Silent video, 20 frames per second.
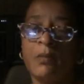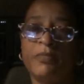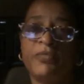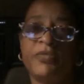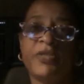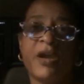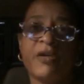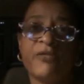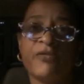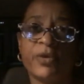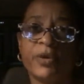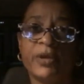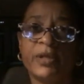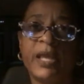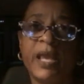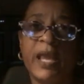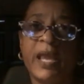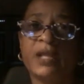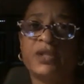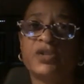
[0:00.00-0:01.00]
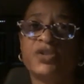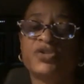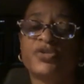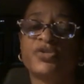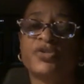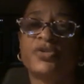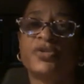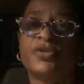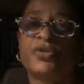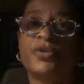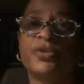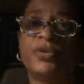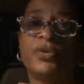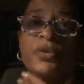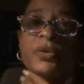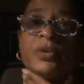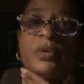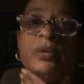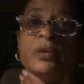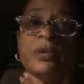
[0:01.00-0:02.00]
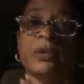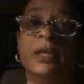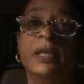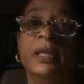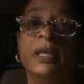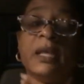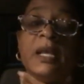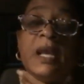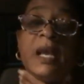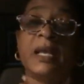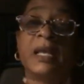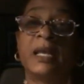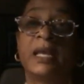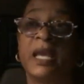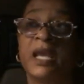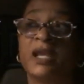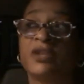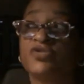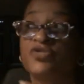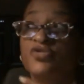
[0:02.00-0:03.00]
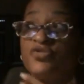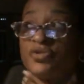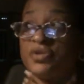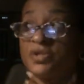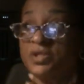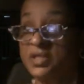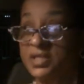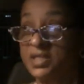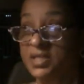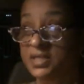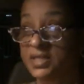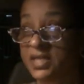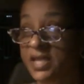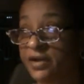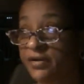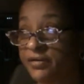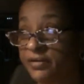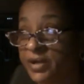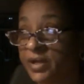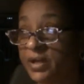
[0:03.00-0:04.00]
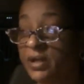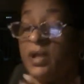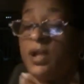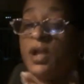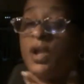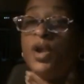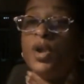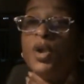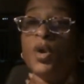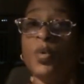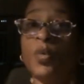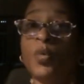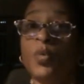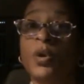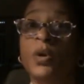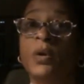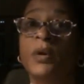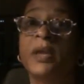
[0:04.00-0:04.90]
Thyroid cancer or any kind of cancers in this area will